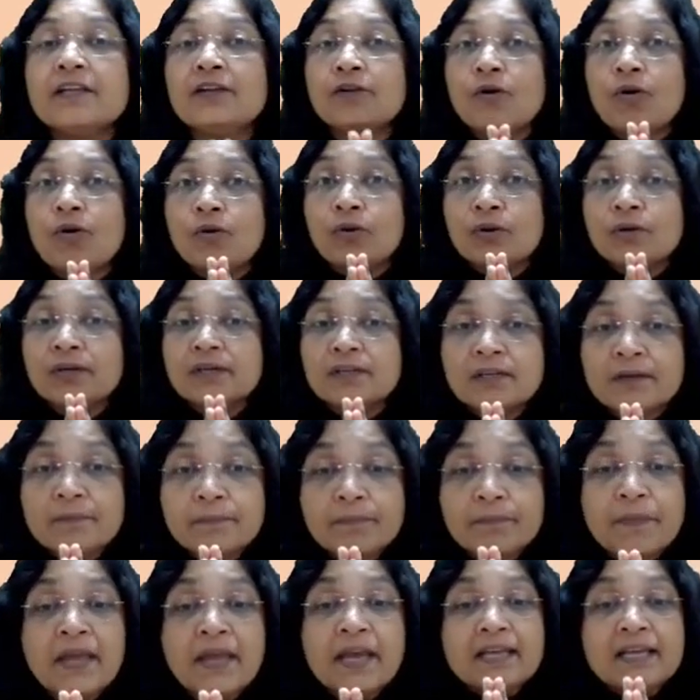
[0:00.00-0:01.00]
the long
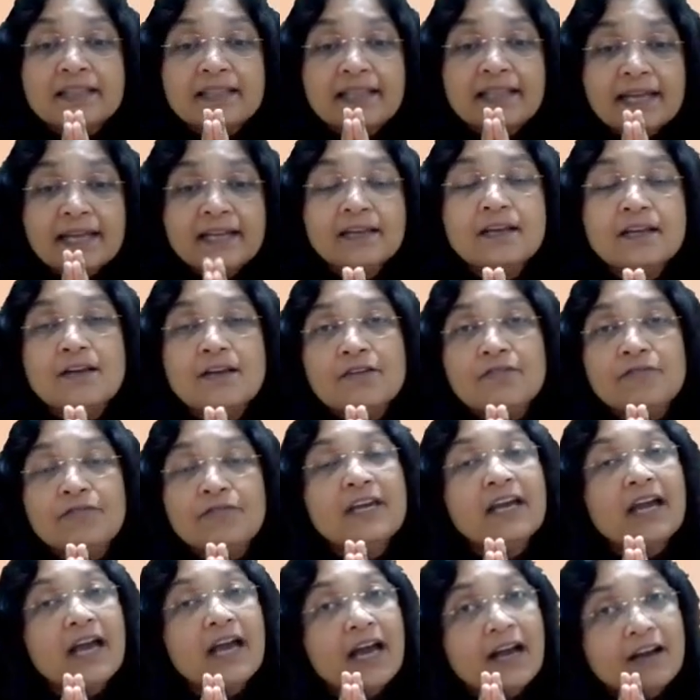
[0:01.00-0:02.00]
term, then
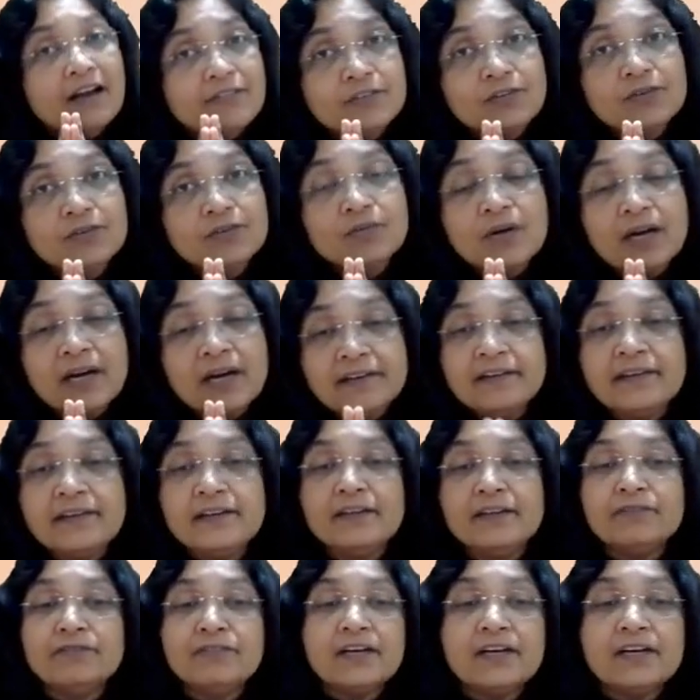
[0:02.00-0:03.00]
we have to
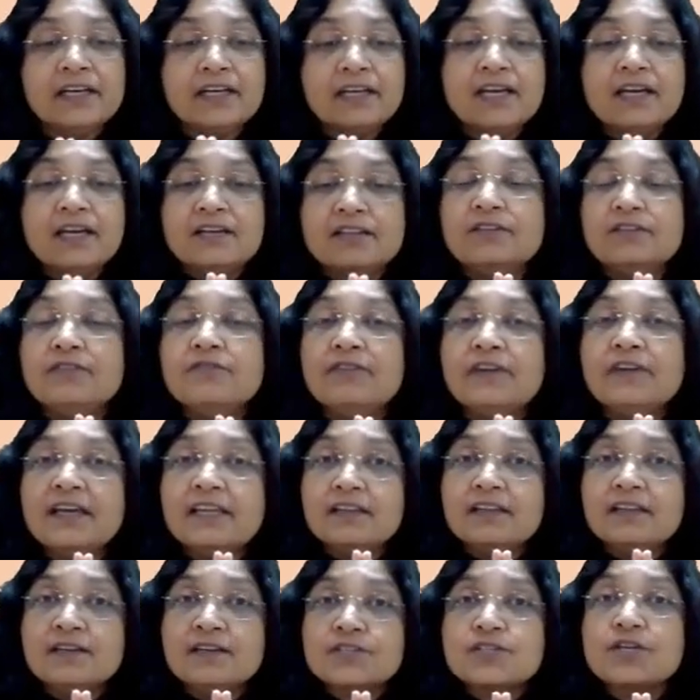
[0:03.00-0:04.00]
identify the
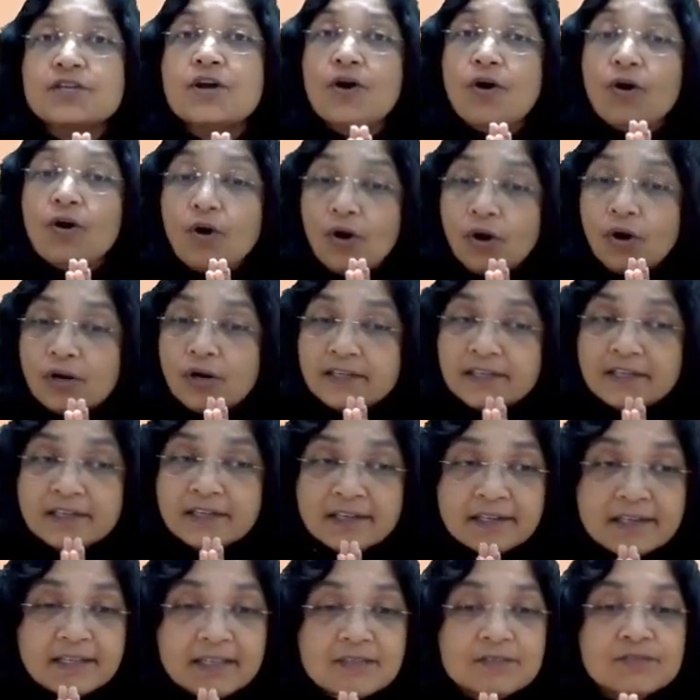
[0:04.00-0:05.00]
various
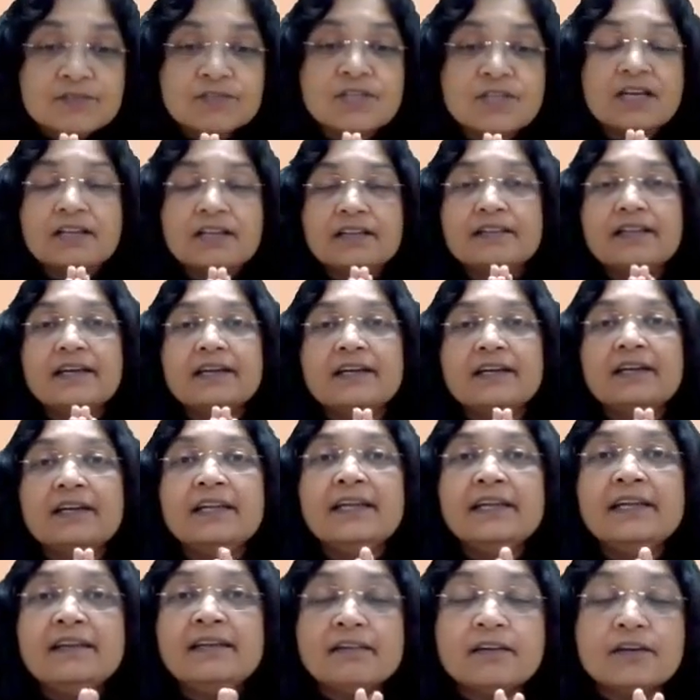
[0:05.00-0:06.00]
alternatives that
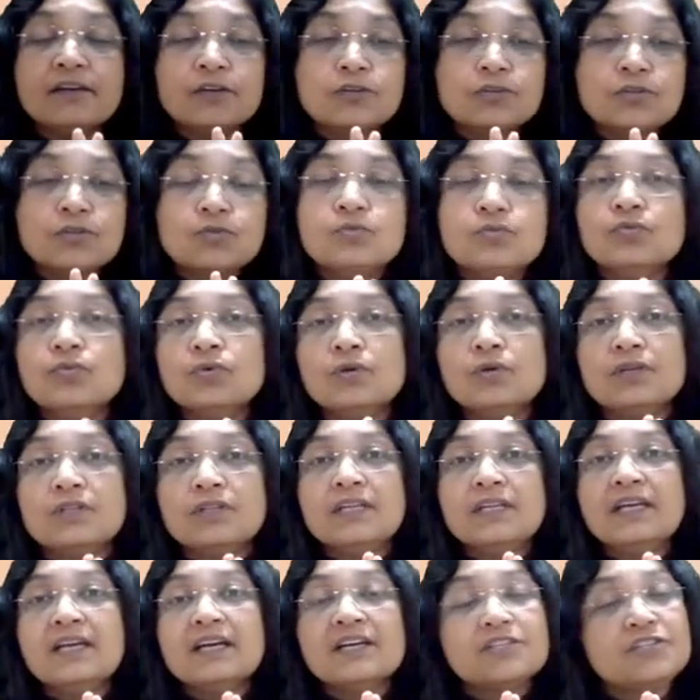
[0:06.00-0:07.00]
lead to
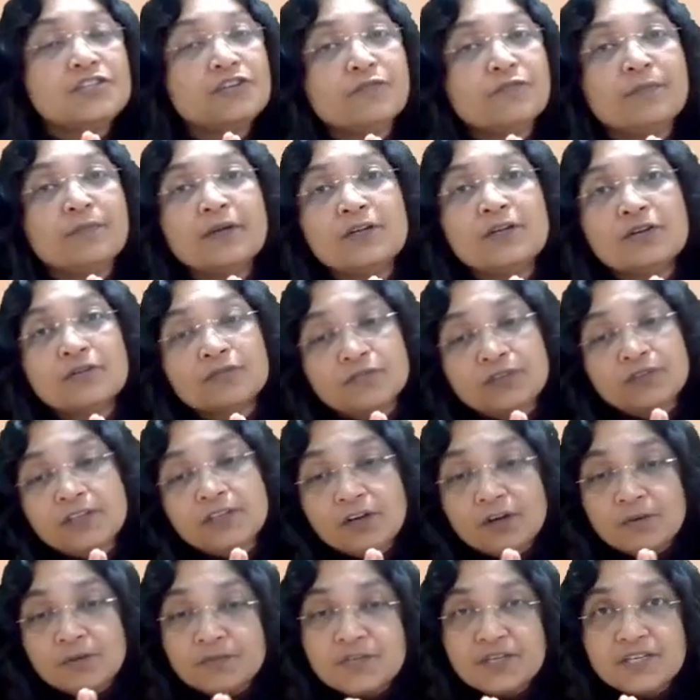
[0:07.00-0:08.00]
the achievement of
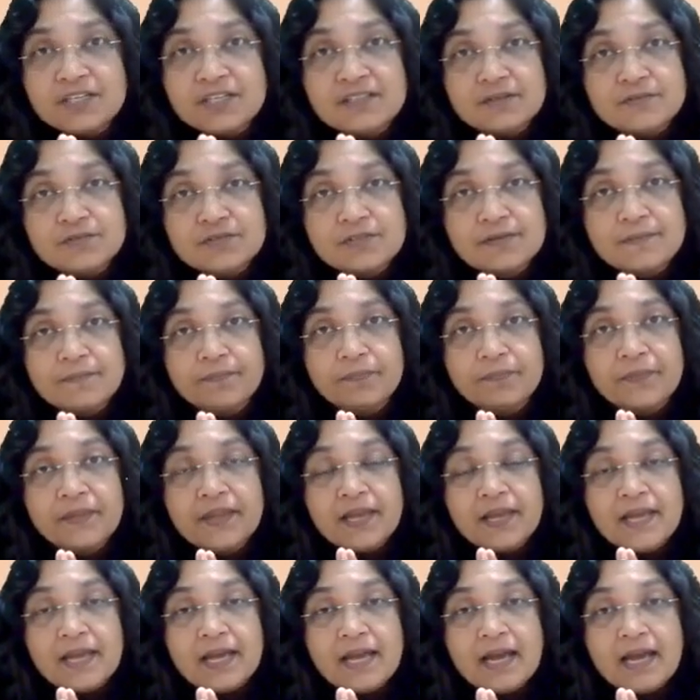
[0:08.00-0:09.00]
the objectives.
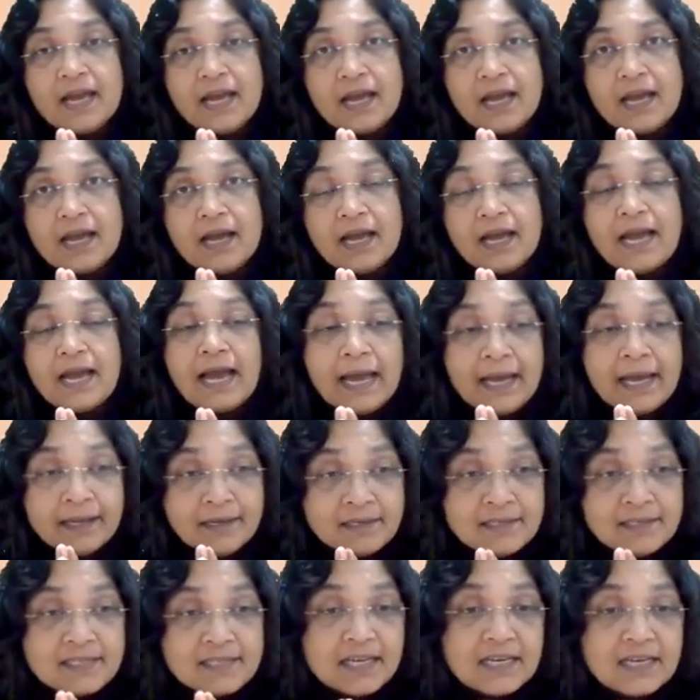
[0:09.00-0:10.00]

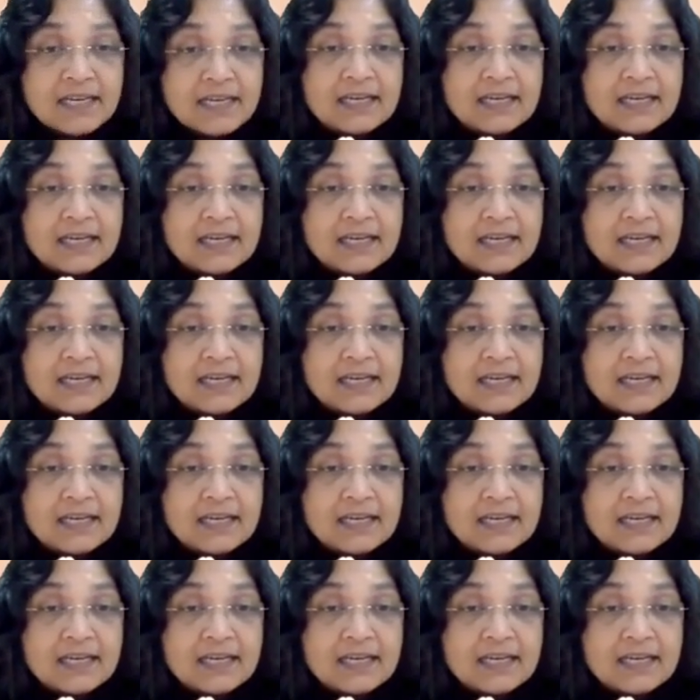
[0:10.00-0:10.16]
And